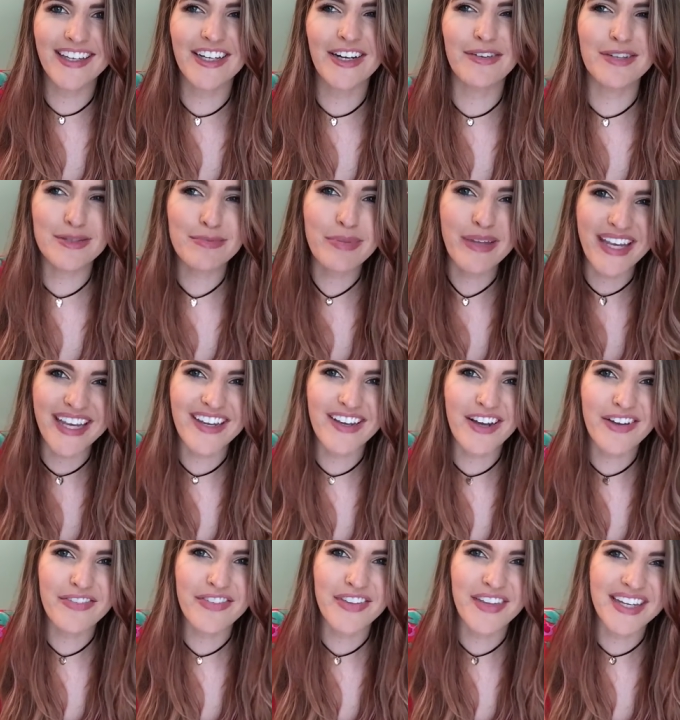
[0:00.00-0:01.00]
you know, he's playing
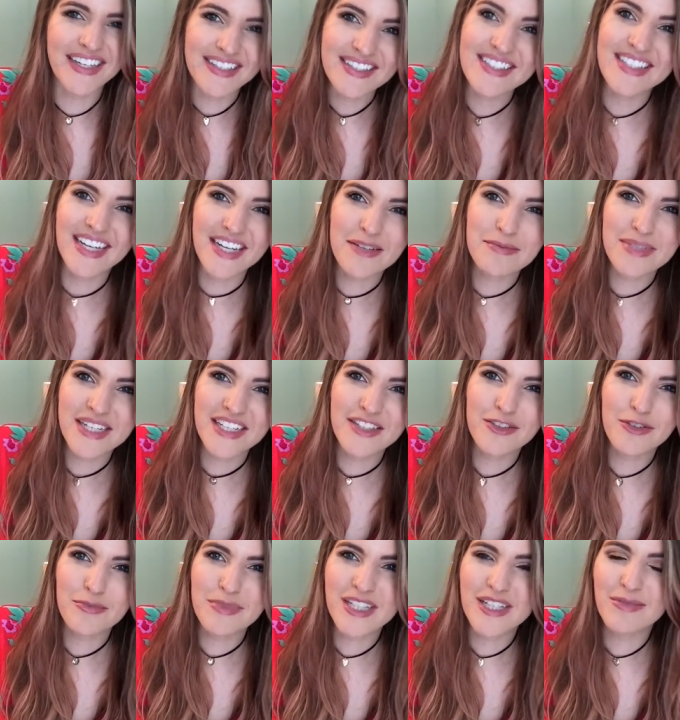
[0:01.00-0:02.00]
off the like damn
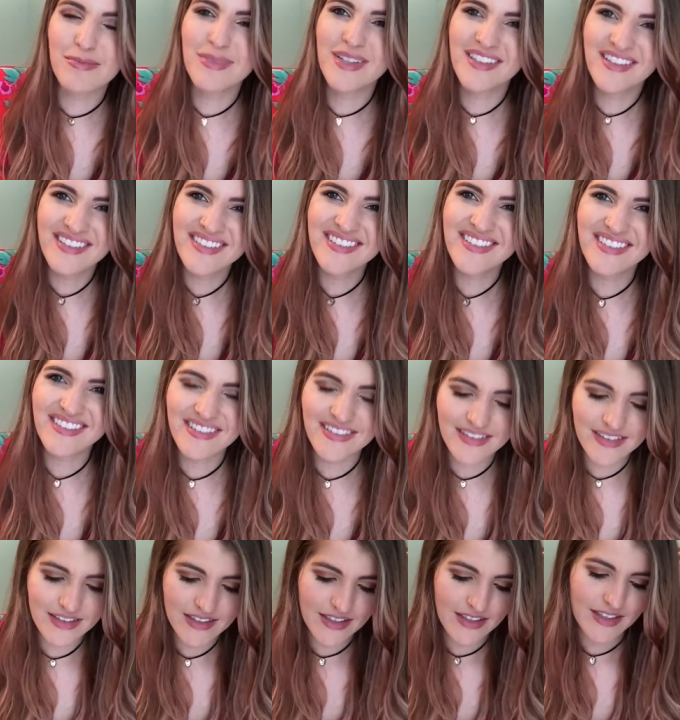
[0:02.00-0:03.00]
Daniel meme.
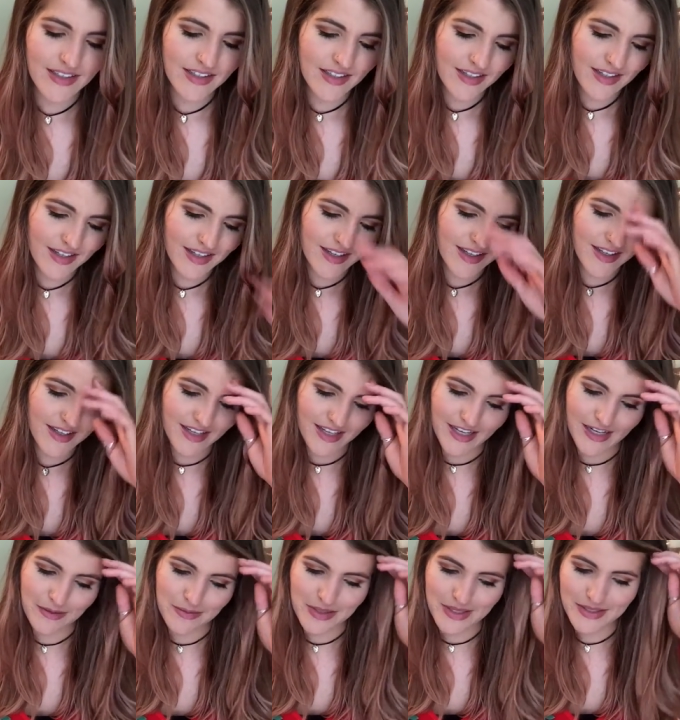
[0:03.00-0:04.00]

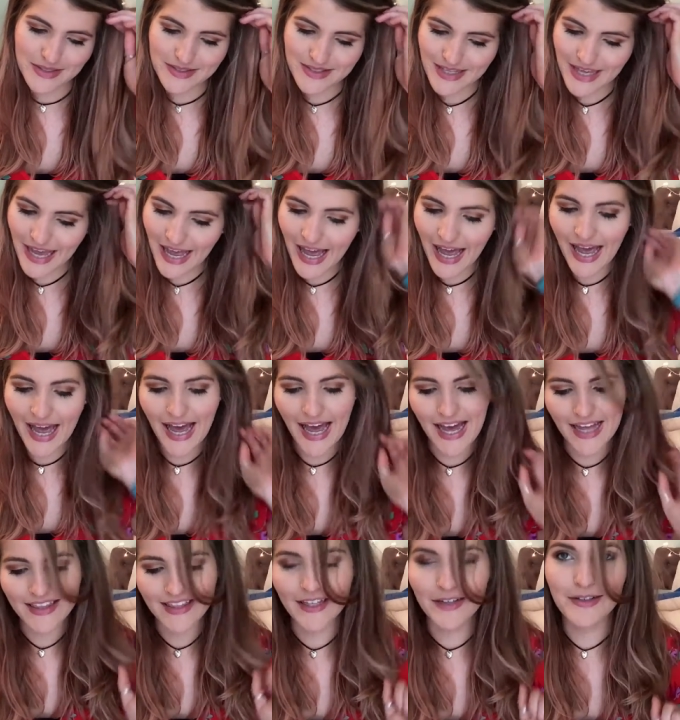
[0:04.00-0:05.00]
Anyways,
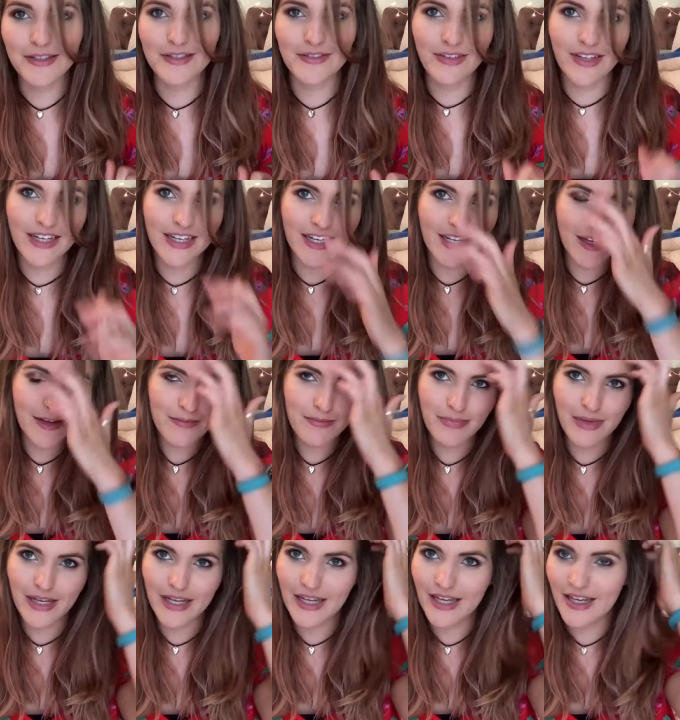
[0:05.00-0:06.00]
I thought it was funny,
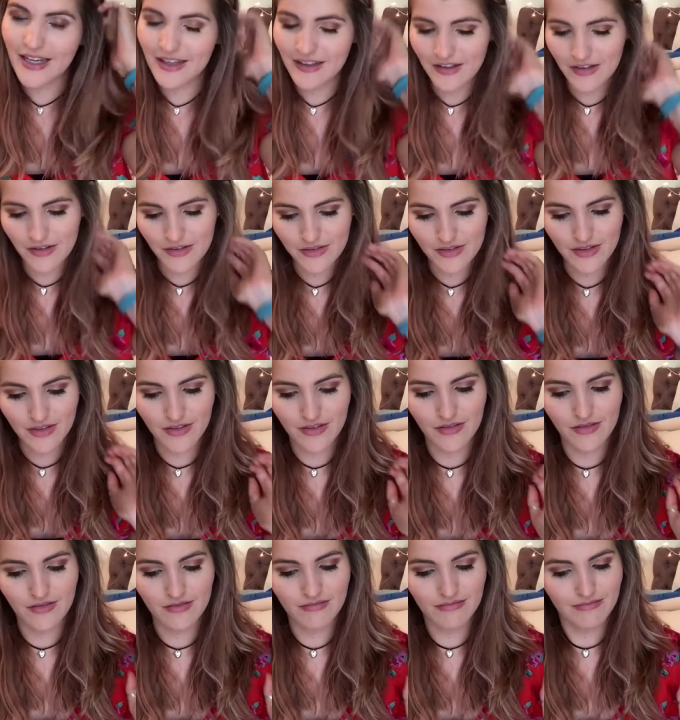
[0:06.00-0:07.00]
but
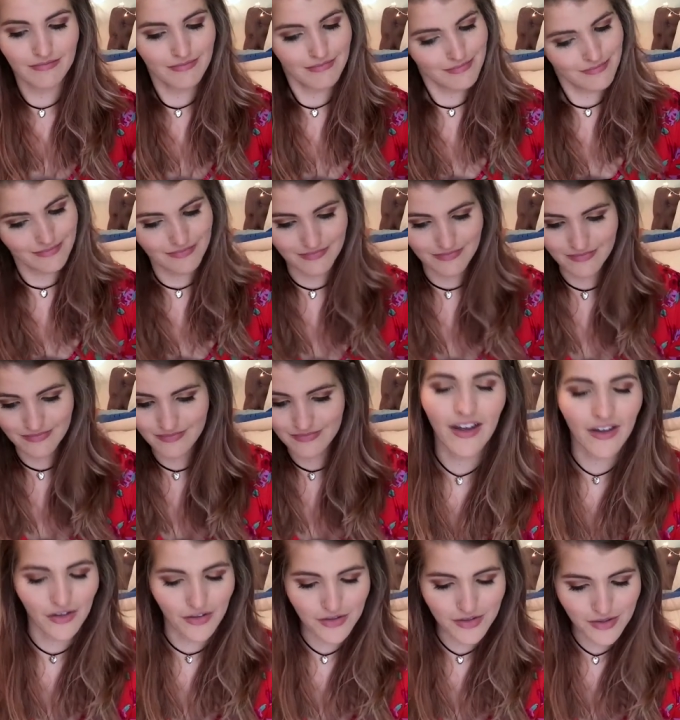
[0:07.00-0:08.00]
also
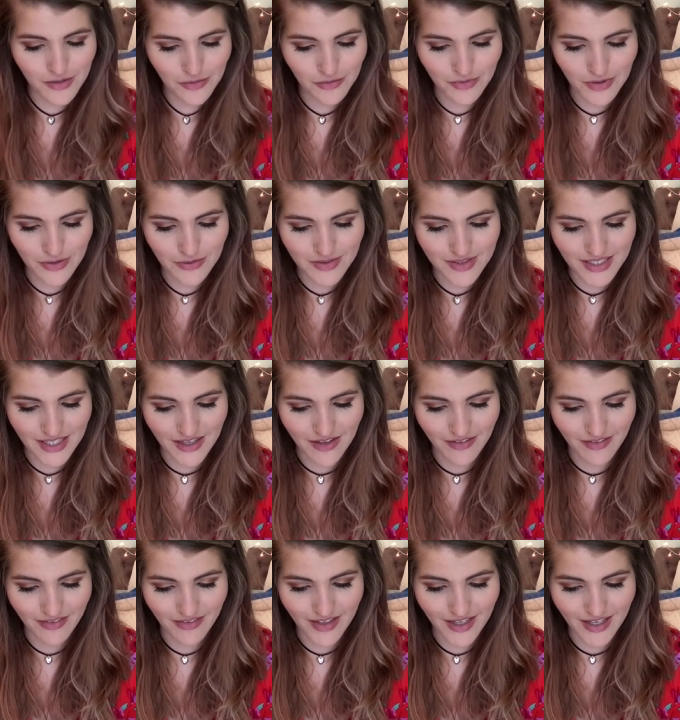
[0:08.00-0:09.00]
I also wrote
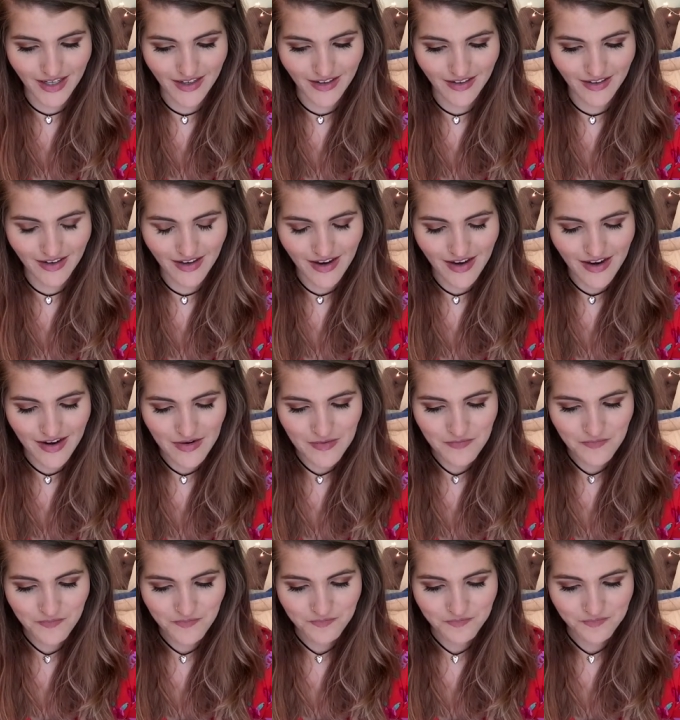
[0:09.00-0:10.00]
down that
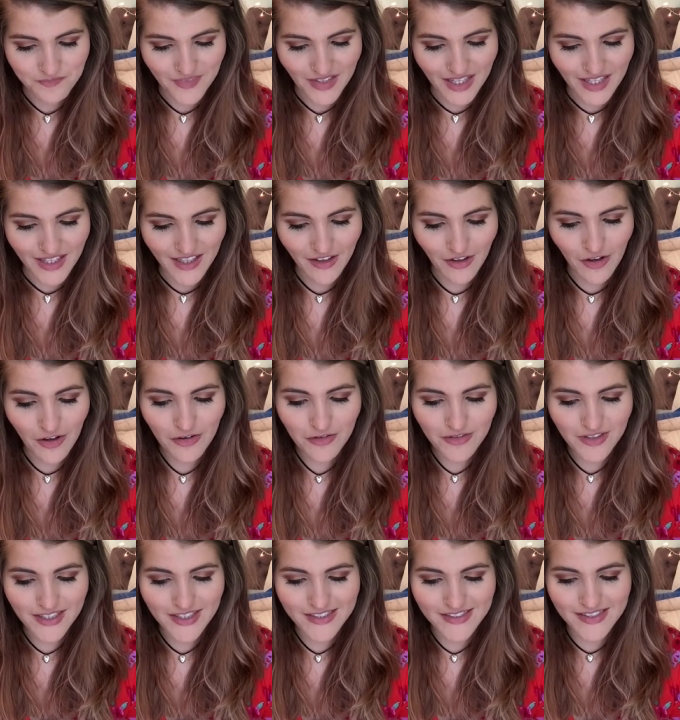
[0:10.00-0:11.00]
he
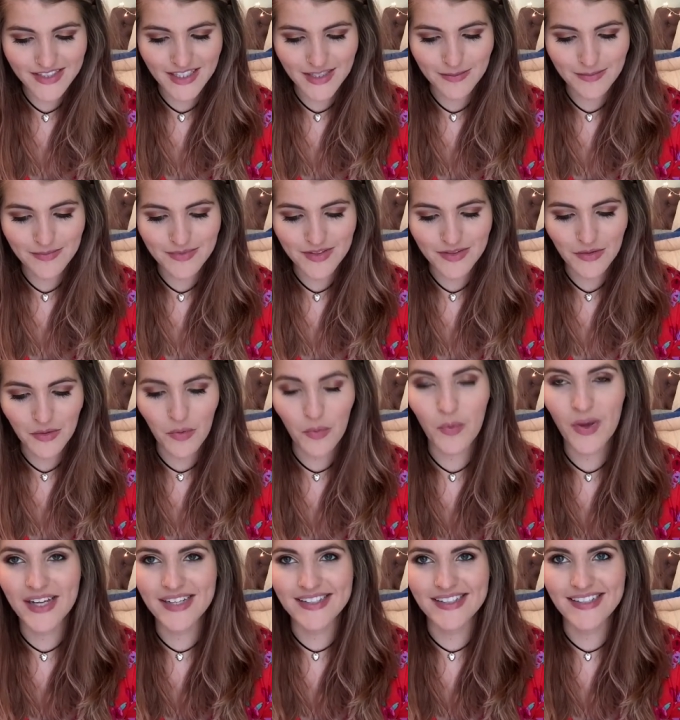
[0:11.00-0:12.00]
already seems
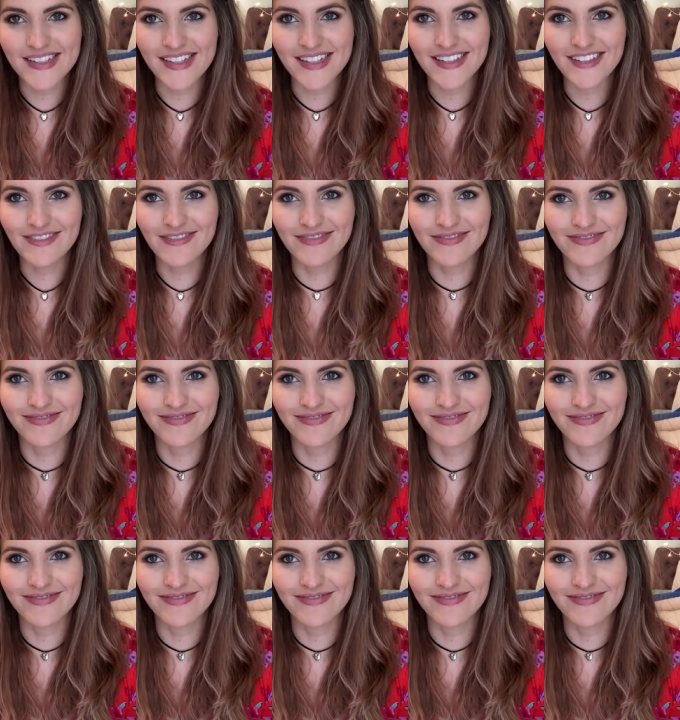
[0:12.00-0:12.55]
wasted.